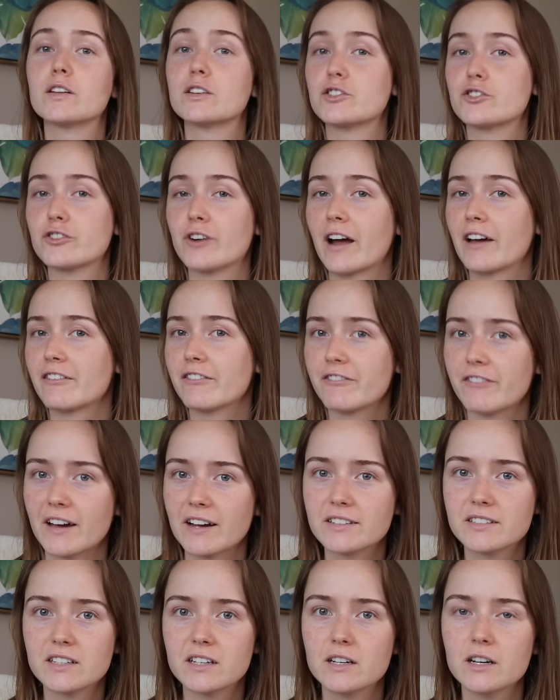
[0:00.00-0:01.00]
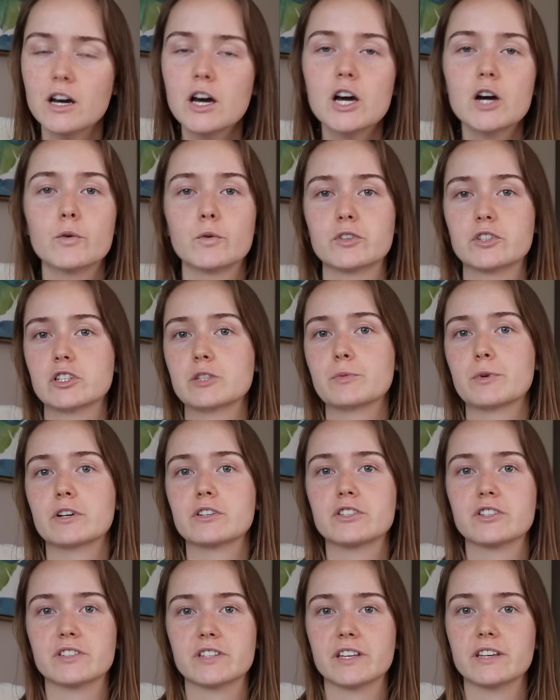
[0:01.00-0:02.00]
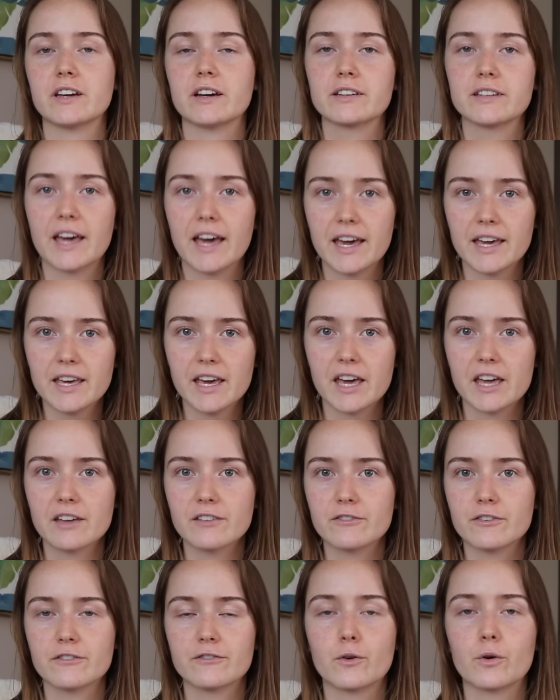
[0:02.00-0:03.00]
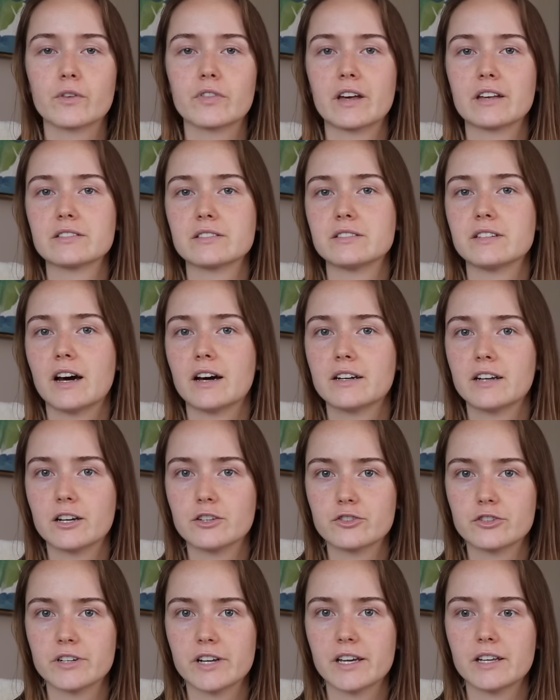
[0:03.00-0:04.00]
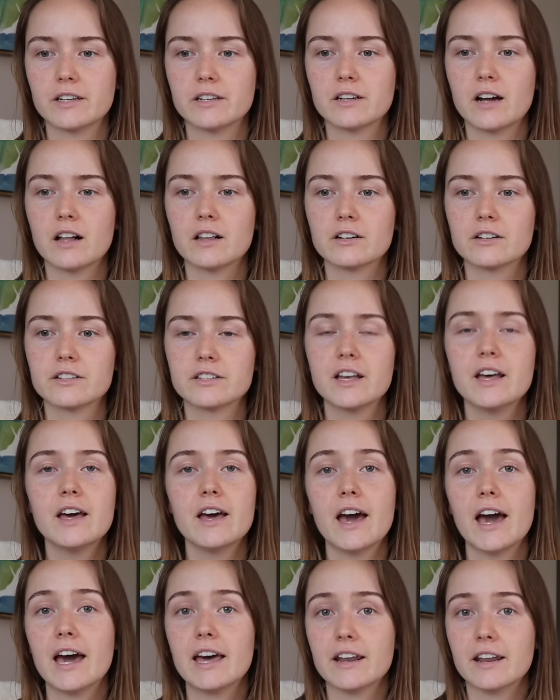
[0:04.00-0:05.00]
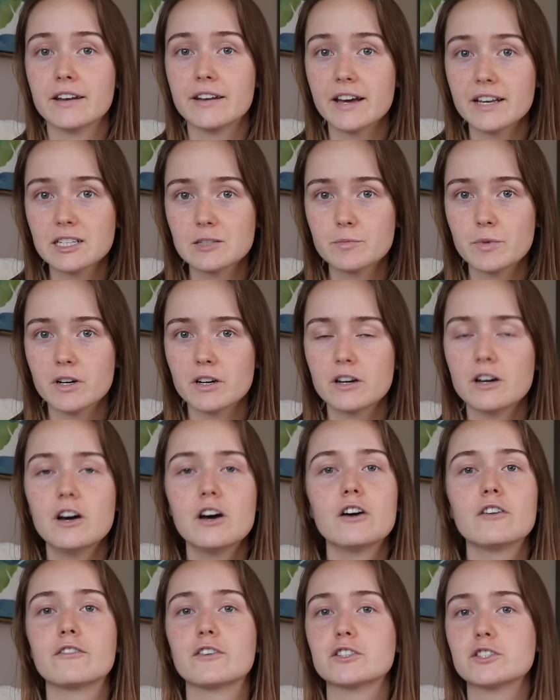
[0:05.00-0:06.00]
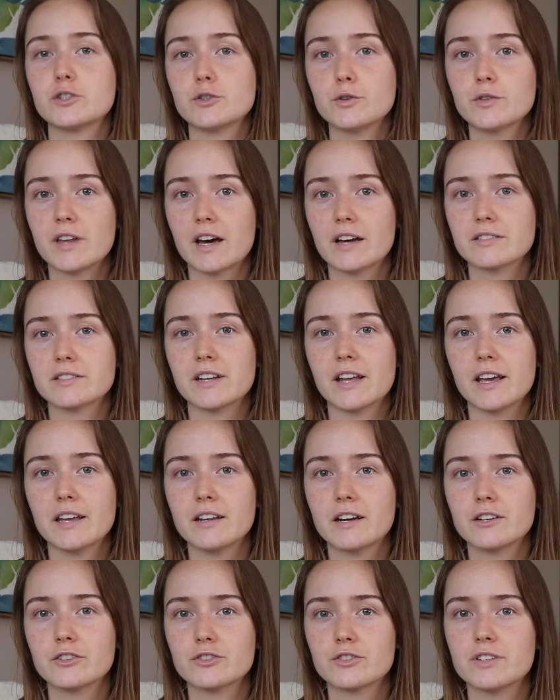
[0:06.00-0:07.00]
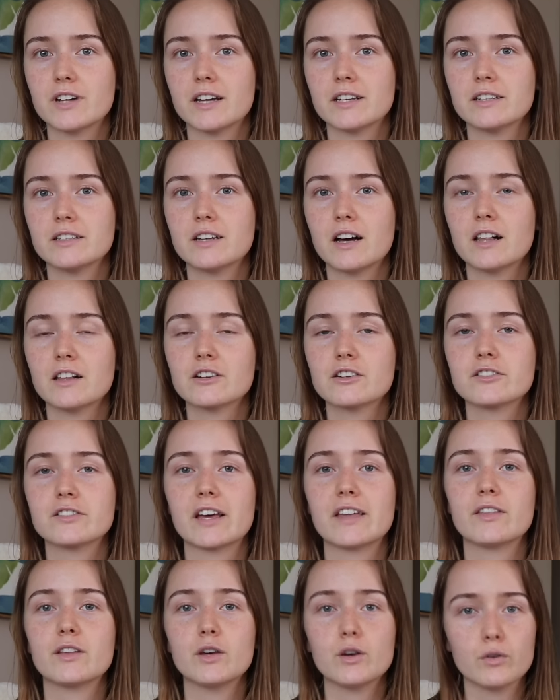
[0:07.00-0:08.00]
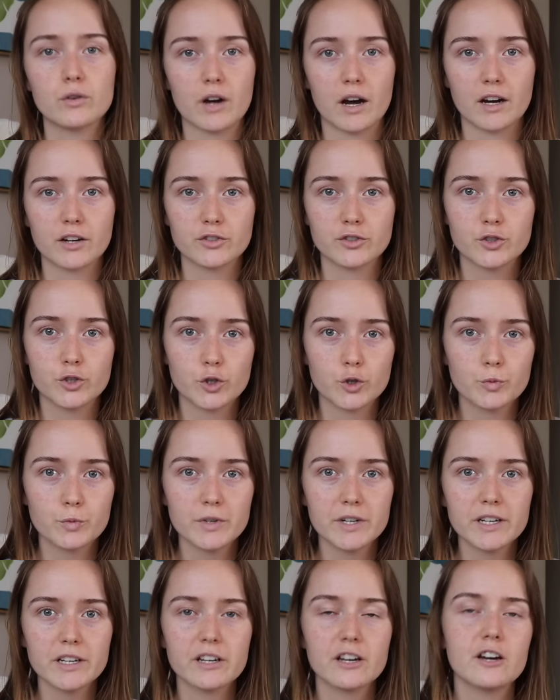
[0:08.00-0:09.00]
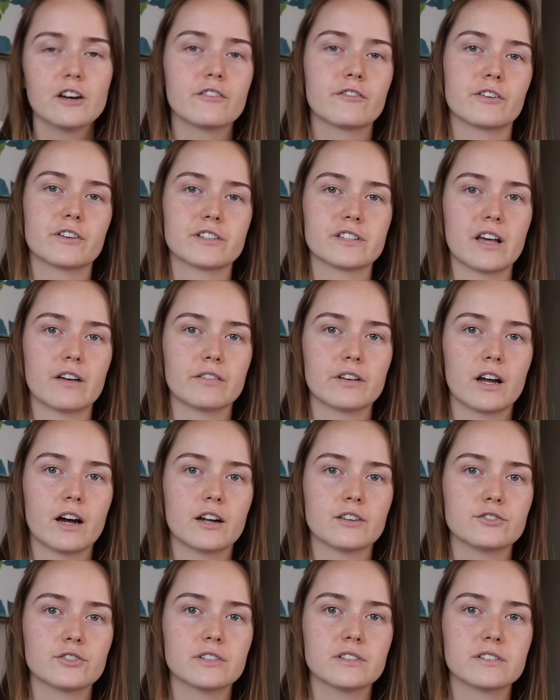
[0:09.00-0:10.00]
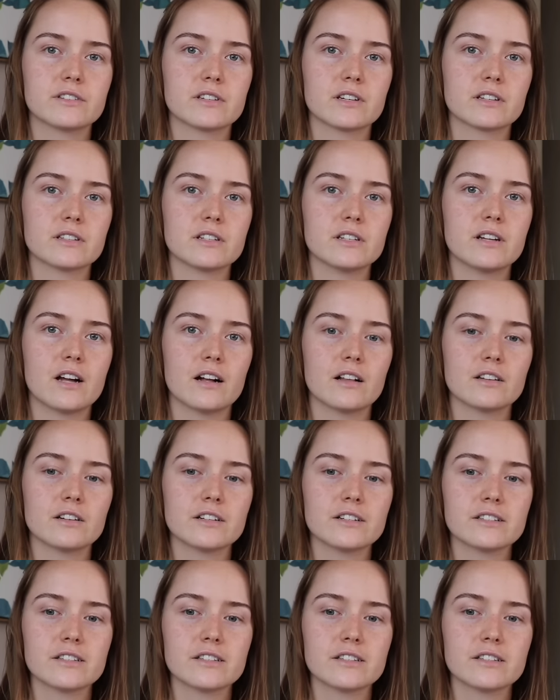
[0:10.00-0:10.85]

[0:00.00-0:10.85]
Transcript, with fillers: trifecta, which is purchasing a K8 for $4,980 and a Nespa for $2,890 and the Ukon Turmeric for $760,